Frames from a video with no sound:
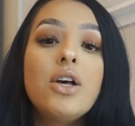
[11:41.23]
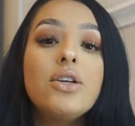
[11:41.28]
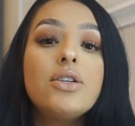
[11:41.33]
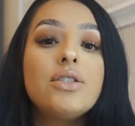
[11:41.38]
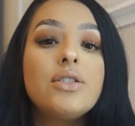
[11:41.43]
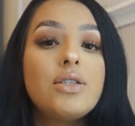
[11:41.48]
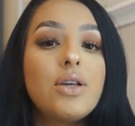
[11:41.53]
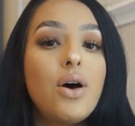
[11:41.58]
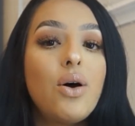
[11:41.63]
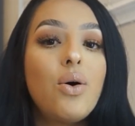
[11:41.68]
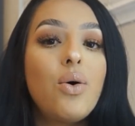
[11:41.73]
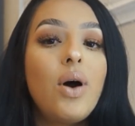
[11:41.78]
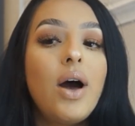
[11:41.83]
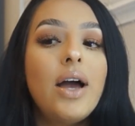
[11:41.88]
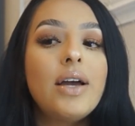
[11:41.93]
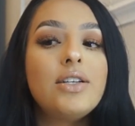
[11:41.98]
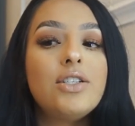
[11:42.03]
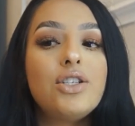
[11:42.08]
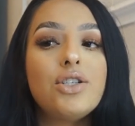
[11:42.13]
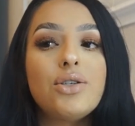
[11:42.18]
So
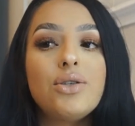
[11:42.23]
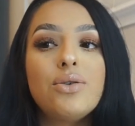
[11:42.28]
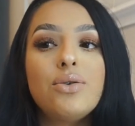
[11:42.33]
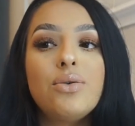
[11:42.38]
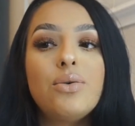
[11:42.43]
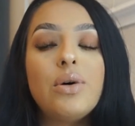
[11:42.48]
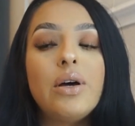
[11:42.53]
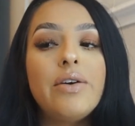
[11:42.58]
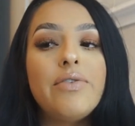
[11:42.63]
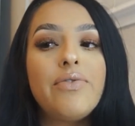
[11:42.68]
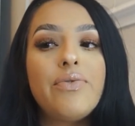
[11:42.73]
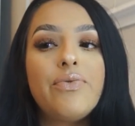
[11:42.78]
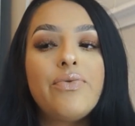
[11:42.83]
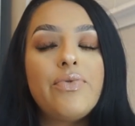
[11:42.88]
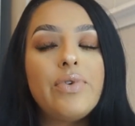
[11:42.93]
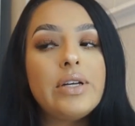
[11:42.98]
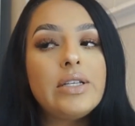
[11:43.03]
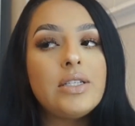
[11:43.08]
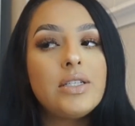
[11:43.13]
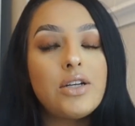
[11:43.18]
I do, if
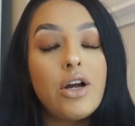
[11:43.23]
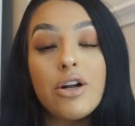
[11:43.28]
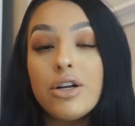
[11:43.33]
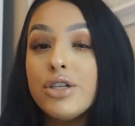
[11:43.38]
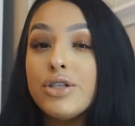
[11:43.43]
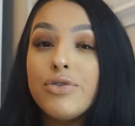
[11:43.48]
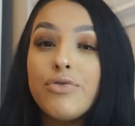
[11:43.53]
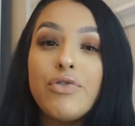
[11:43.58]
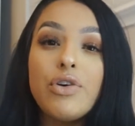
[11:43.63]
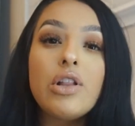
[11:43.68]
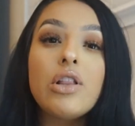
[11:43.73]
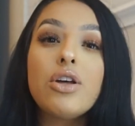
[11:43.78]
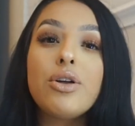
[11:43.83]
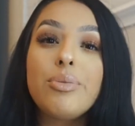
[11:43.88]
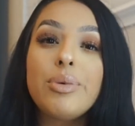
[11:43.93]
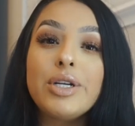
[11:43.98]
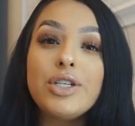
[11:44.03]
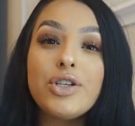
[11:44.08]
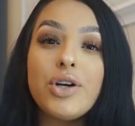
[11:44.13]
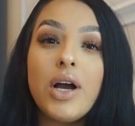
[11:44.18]
it's starting to feel a little
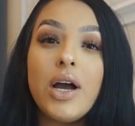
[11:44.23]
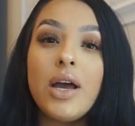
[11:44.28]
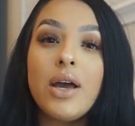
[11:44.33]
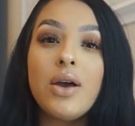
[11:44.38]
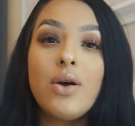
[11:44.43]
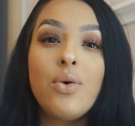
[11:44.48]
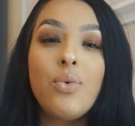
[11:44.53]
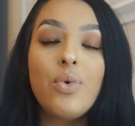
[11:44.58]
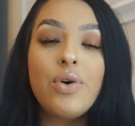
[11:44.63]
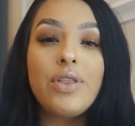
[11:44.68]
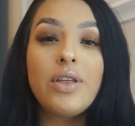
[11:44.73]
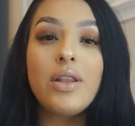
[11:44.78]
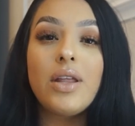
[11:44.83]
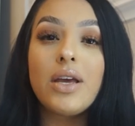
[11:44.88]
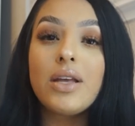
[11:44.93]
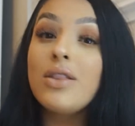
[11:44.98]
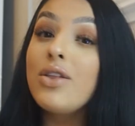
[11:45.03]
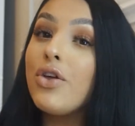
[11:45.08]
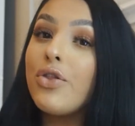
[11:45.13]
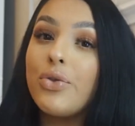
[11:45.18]
bit dry within
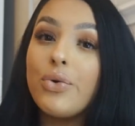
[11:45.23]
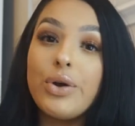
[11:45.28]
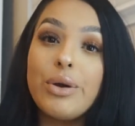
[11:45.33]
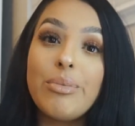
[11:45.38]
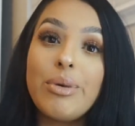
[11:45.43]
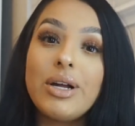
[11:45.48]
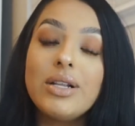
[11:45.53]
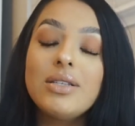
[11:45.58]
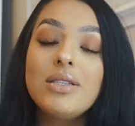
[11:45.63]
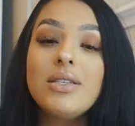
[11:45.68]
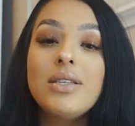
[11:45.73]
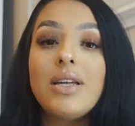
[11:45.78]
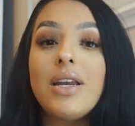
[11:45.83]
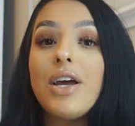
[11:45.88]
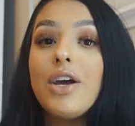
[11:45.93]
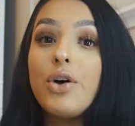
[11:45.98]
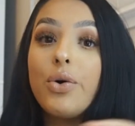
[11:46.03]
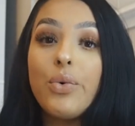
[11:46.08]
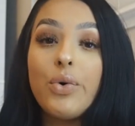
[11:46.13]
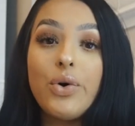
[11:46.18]
like the 3 months, then
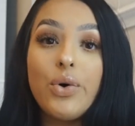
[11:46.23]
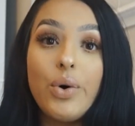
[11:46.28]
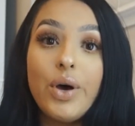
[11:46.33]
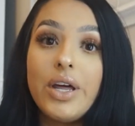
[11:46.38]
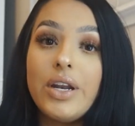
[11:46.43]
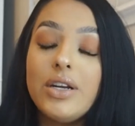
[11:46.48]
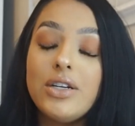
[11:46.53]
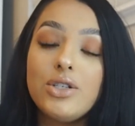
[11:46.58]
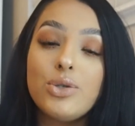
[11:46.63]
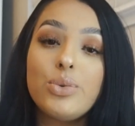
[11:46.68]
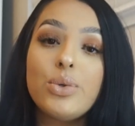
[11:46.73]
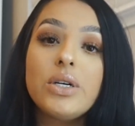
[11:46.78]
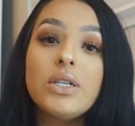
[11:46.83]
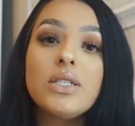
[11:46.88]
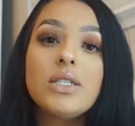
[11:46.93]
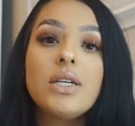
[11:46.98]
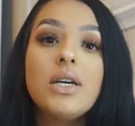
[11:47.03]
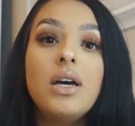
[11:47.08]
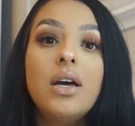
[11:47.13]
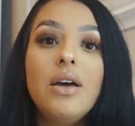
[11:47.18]
I hope go ahead and do it.